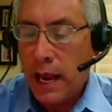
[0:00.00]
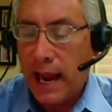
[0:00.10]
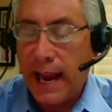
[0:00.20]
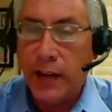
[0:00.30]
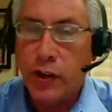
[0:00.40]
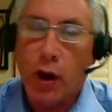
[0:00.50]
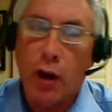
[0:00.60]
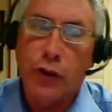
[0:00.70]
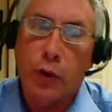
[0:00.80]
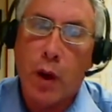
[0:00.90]
and you
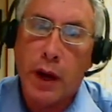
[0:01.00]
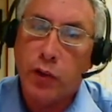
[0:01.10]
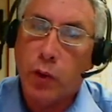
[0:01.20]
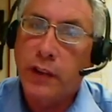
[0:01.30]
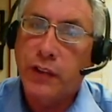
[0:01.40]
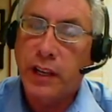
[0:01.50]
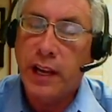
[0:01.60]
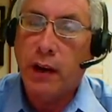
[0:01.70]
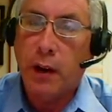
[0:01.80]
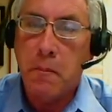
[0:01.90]
also want to twice a
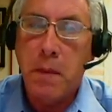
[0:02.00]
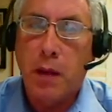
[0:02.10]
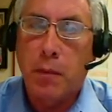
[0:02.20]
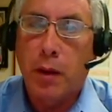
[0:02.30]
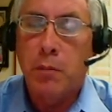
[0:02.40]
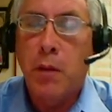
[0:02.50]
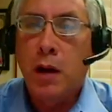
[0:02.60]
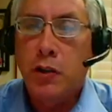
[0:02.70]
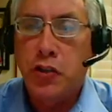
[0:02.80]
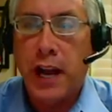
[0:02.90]
year at a minimum
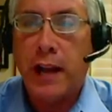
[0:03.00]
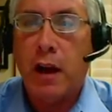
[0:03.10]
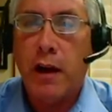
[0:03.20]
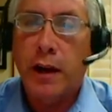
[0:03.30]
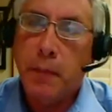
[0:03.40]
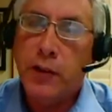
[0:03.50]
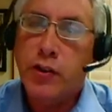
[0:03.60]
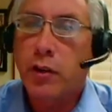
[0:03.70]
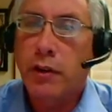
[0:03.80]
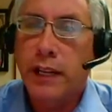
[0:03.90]
check on it, make
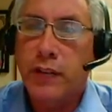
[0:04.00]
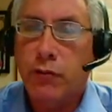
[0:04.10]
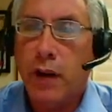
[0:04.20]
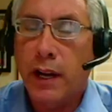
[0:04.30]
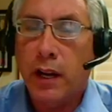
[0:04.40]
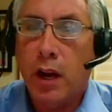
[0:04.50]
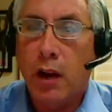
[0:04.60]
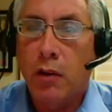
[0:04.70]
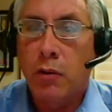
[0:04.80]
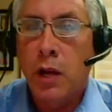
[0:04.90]
sure it is ready to
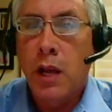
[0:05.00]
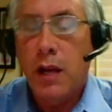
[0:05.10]
go.